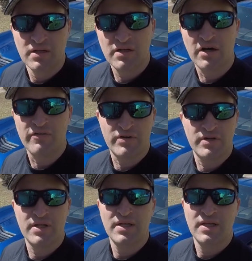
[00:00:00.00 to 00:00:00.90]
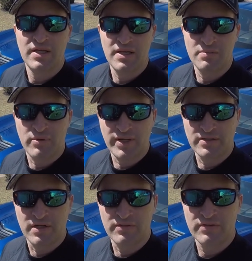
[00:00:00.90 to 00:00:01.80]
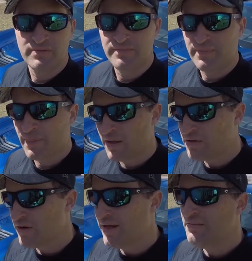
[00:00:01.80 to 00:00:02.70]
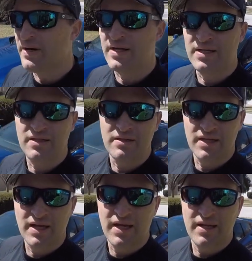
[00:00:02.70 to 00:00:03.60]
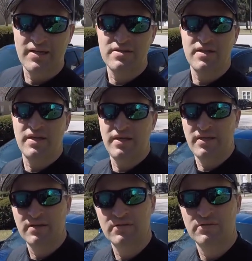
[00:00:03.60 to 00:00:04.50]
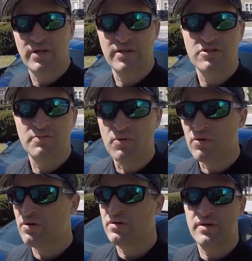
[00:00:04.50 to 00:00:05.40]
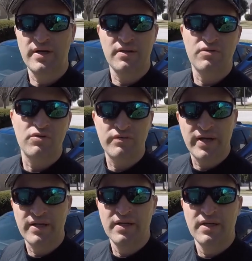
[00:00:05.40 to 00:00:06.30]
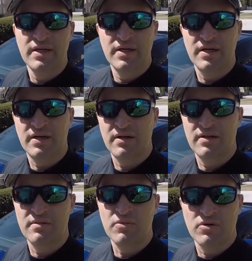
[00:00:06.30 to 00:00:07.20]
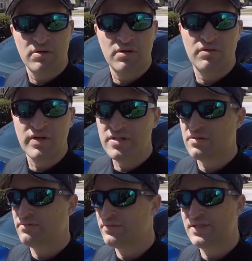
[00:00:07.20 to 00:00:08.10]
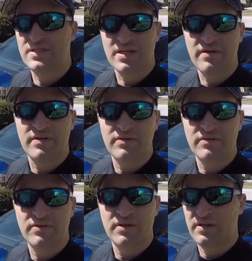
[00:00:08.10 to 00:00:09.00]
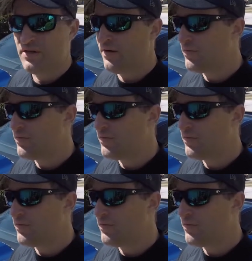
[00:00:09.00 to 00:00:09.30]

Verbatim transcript: covered in brake dust. And so anybody that has a Grand Sport or any Corvette, uh, the more recent C7s, and you have the